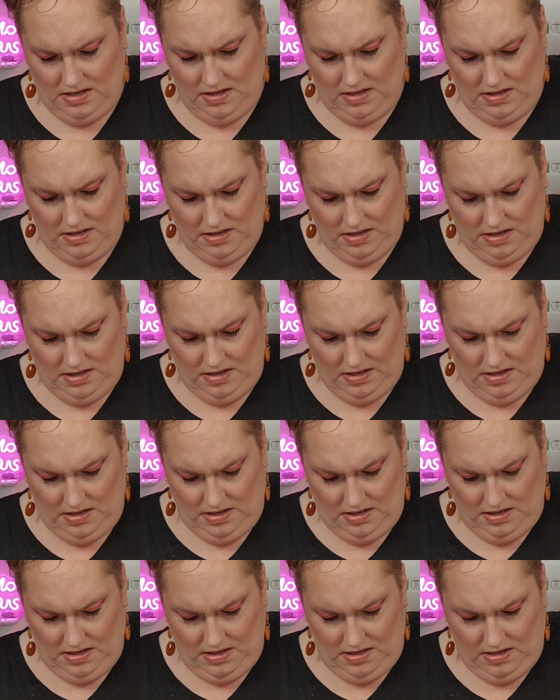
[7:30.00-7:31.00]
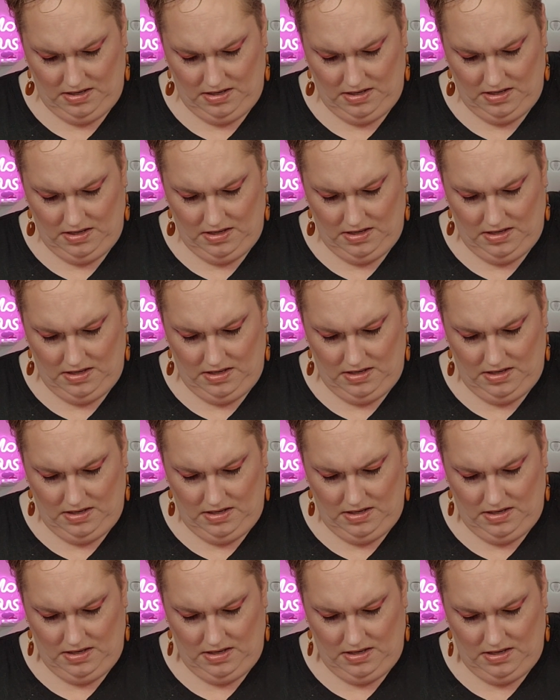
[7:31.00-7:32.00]

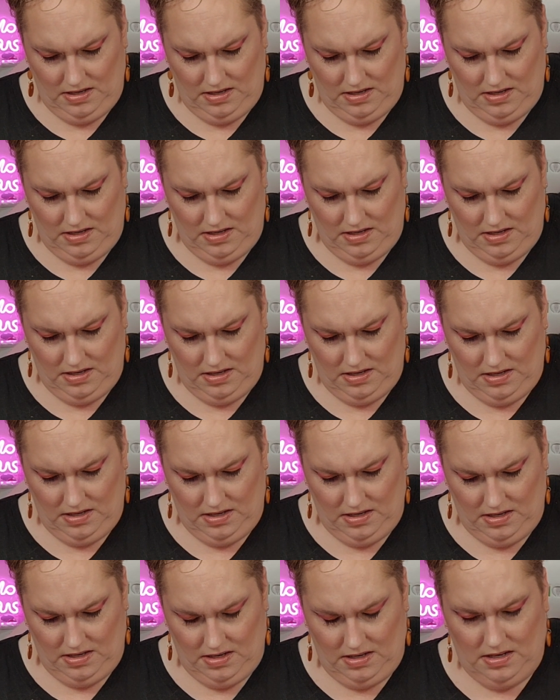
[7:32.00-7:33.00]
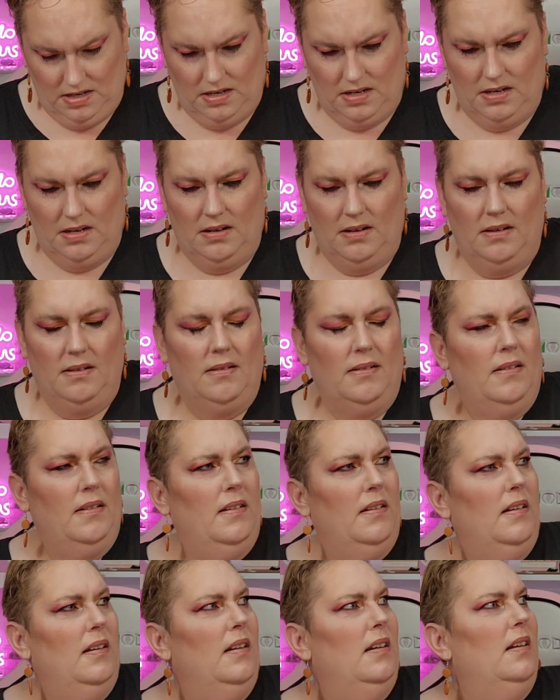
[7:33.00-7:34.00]

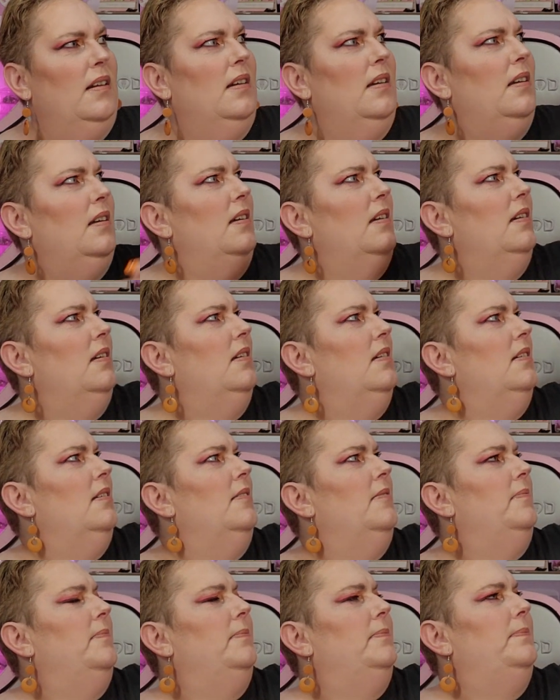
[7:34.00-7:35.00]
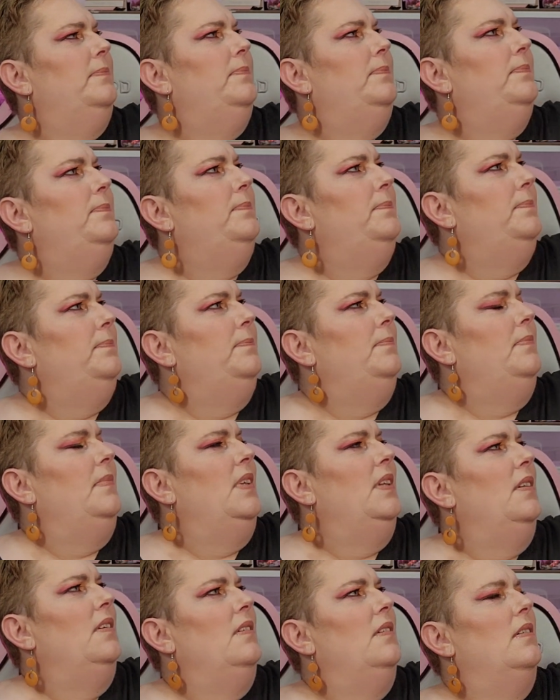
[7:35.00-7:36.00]

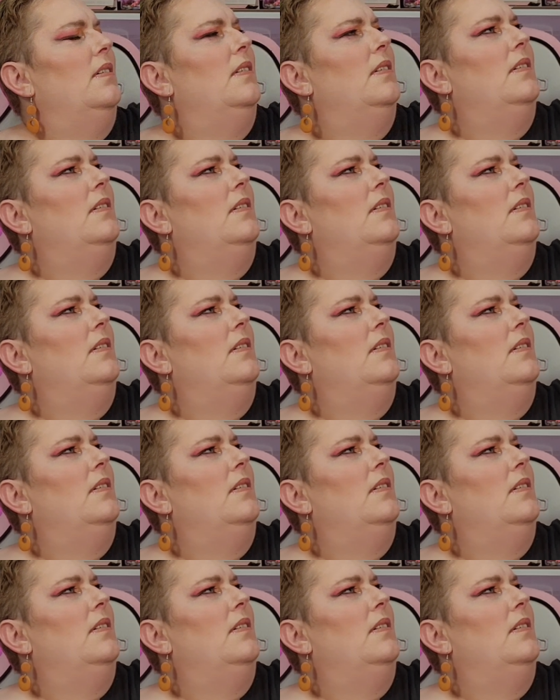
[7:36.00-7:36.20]
[no speech]